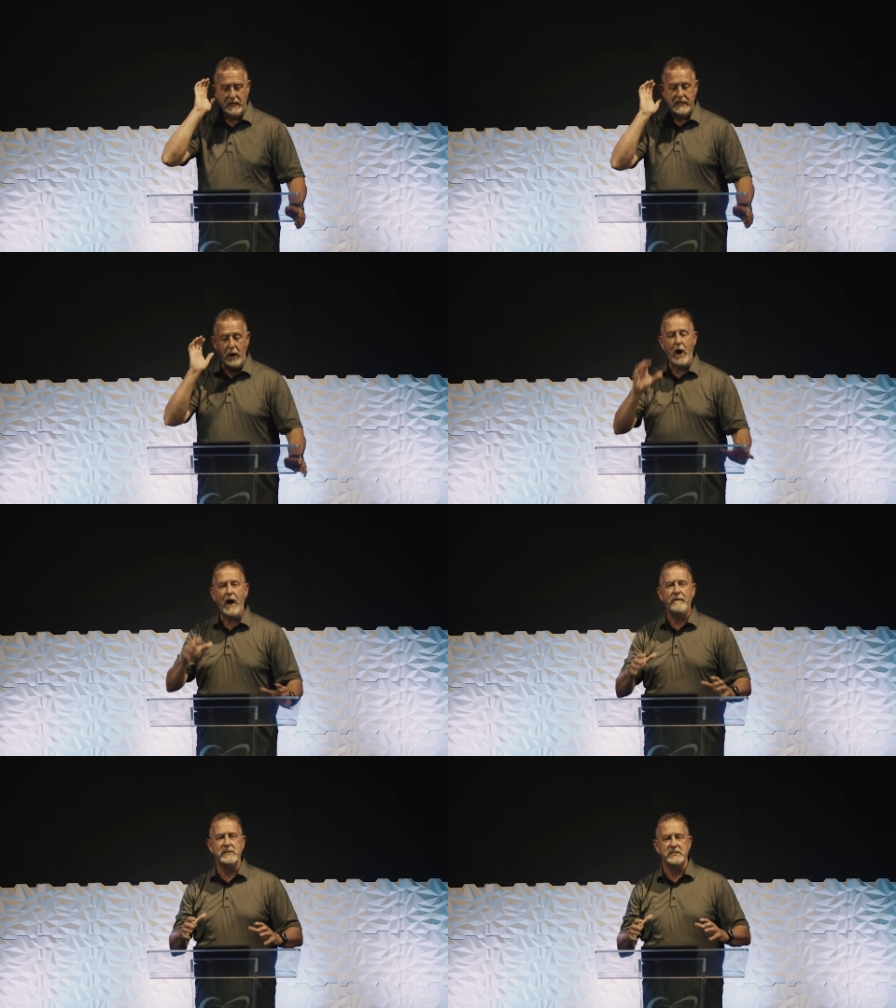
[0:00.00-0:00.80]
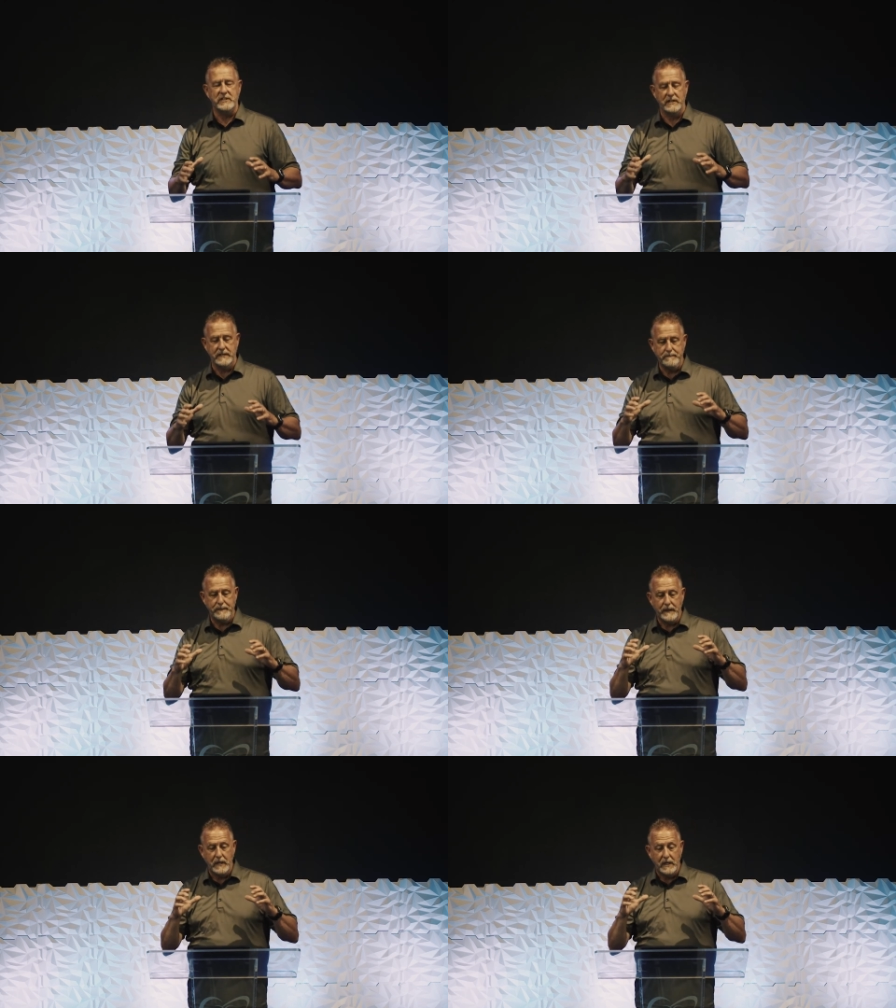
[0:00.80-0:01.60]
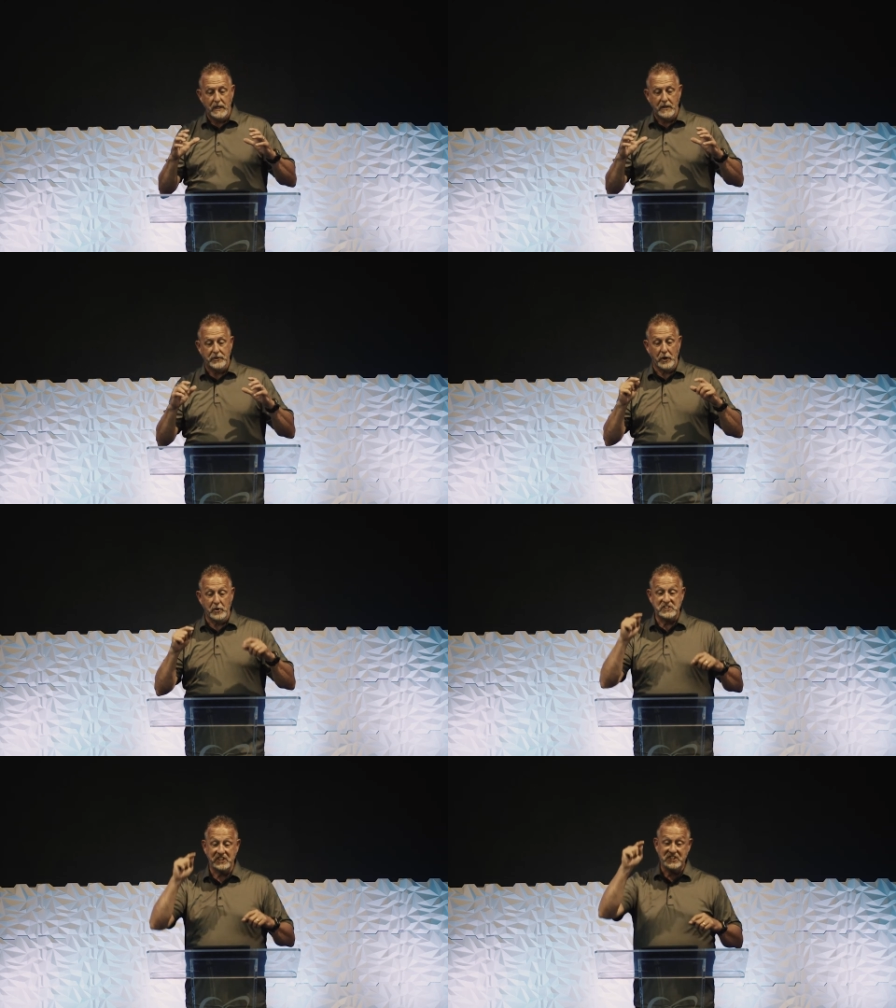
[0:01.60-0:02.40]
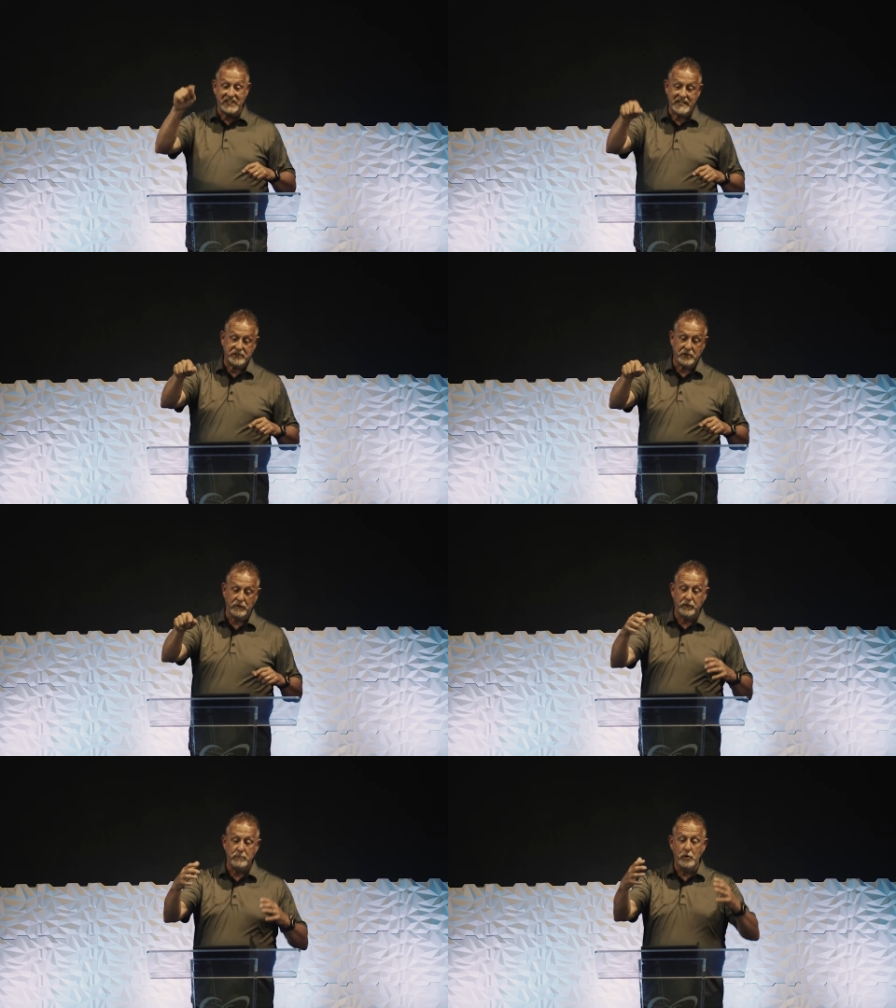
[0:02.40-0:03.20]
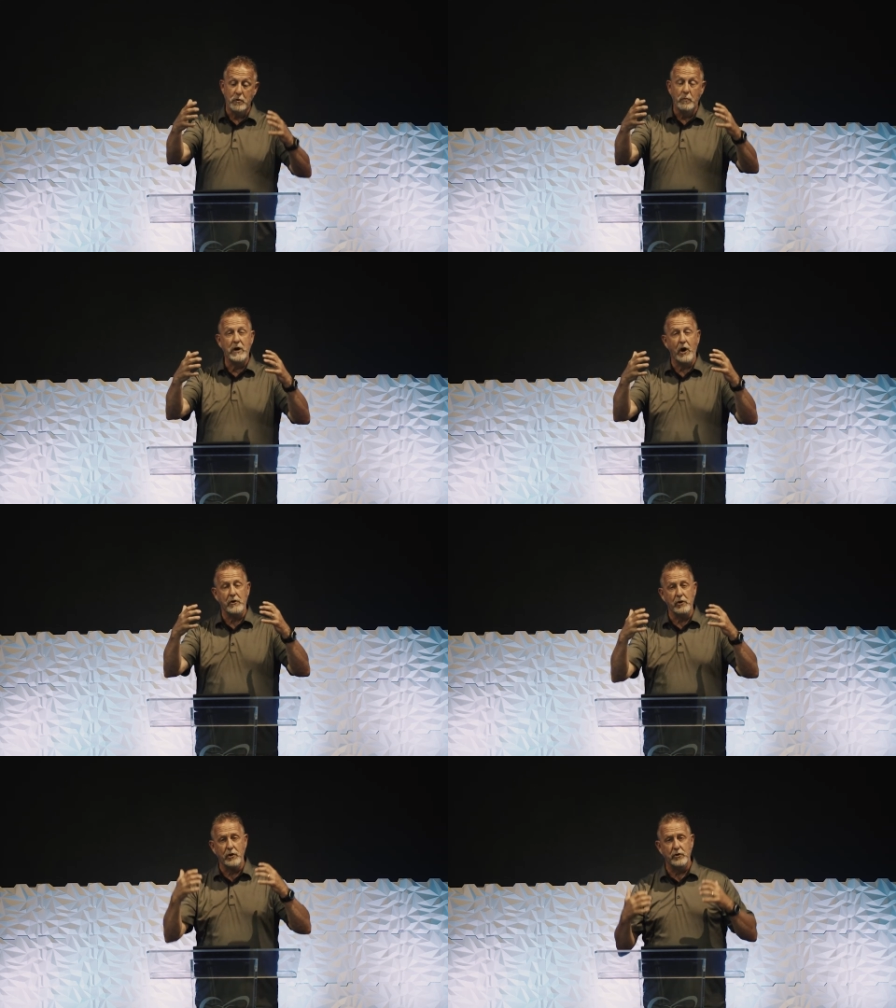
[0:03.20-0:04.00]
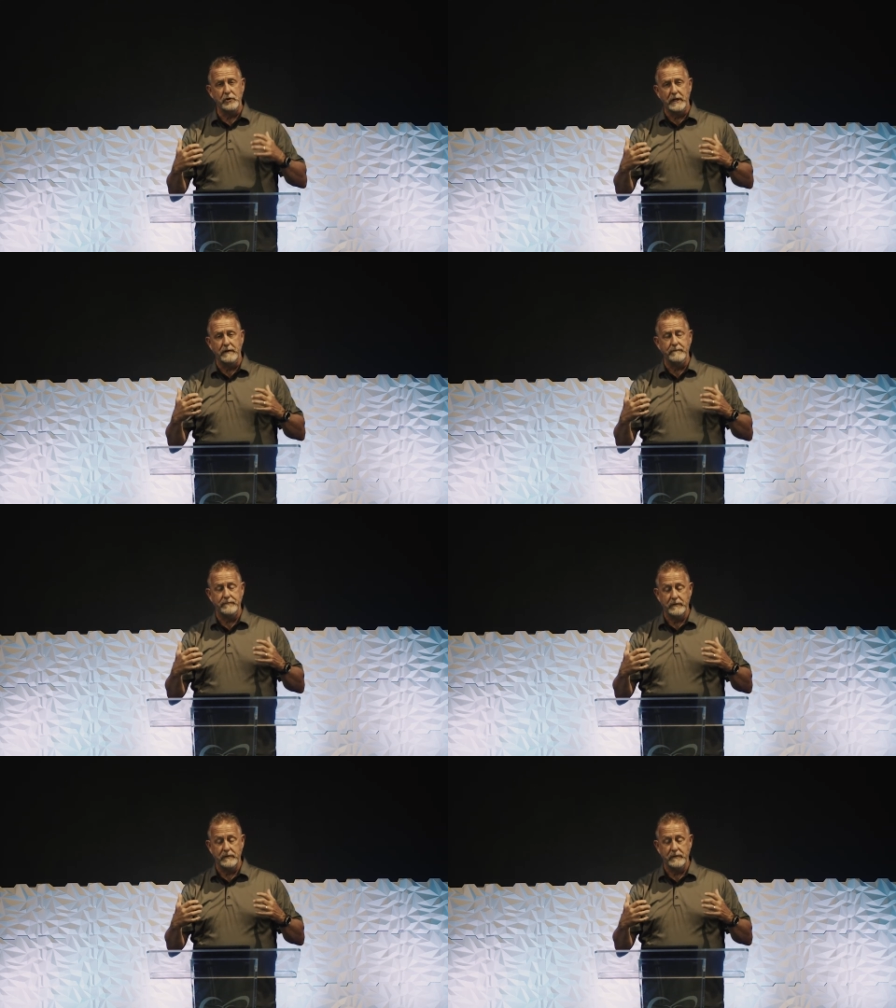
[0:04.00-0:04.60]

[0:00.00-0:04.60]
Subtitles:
Now, obviously, there is a teacher from whom we are learning,